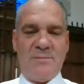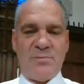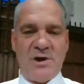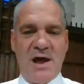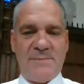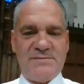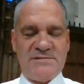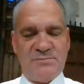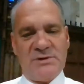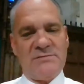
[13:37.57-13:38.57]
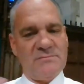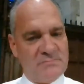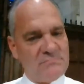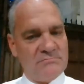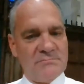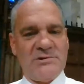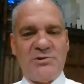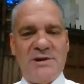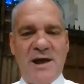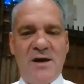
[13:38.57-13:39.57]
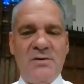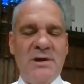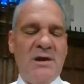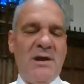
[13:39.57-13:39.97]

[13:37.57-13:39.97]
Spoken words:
perhaps, but learn it now,